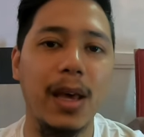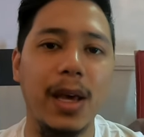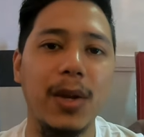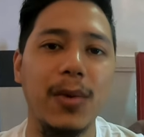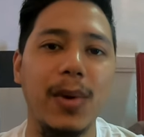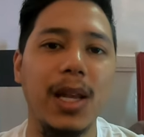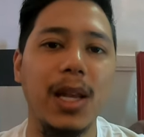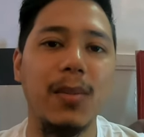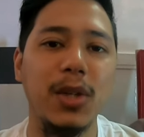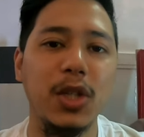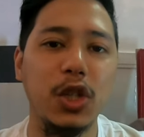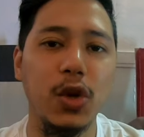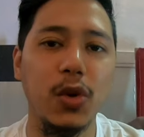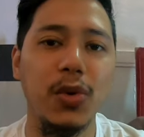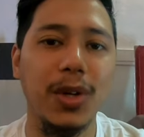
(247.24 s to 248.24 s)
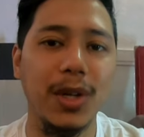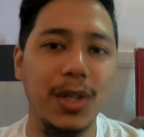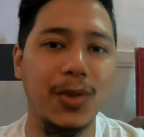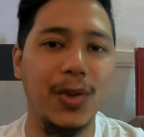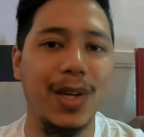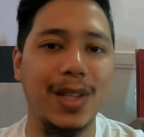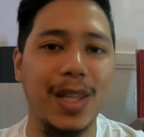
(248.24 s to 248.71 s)
Anyway, let me show you a
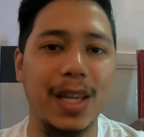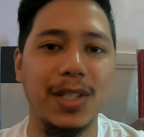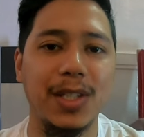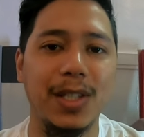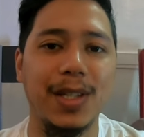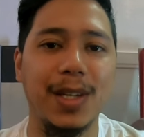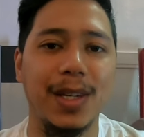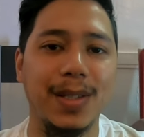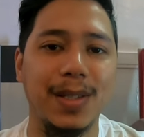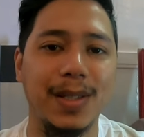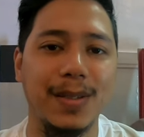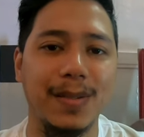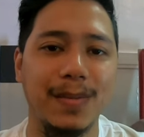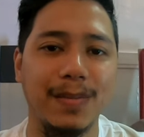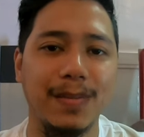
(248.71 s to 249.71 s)
trick that she does.